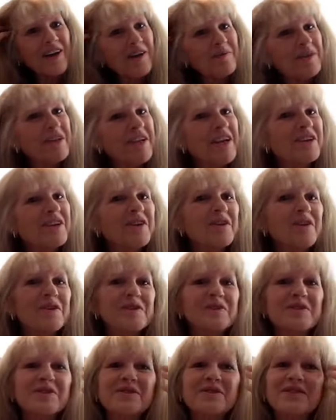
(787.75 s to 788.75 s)
I mean, I know
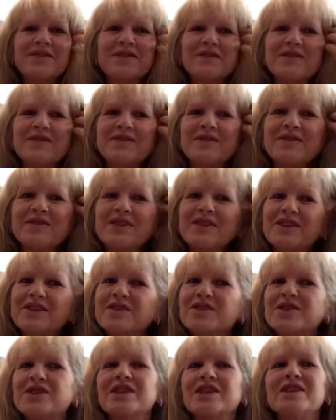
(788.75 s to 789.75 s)
it
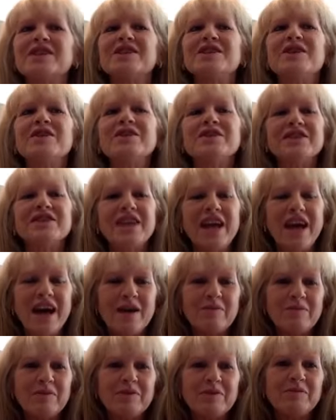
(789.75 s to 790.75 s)
usually starts to
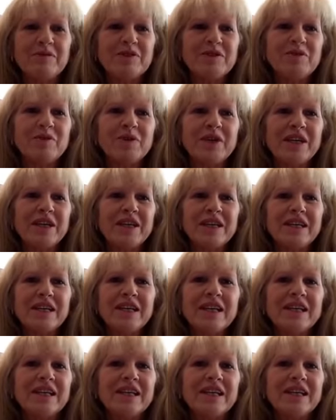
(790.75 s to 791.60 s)
happen between,